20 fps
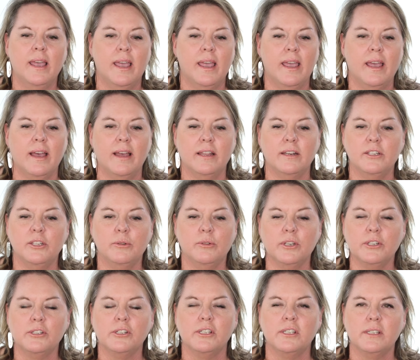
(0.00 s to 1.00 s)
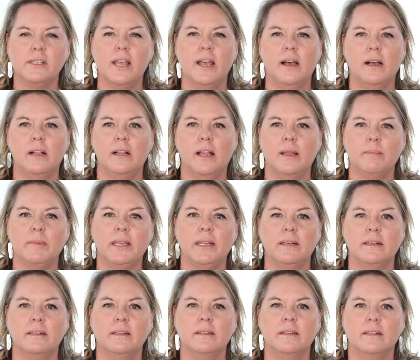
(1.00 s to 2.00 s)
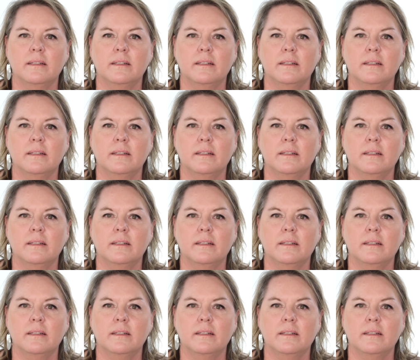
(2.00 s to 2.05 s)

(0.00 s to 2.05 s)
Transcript: and you can just tell, I mean,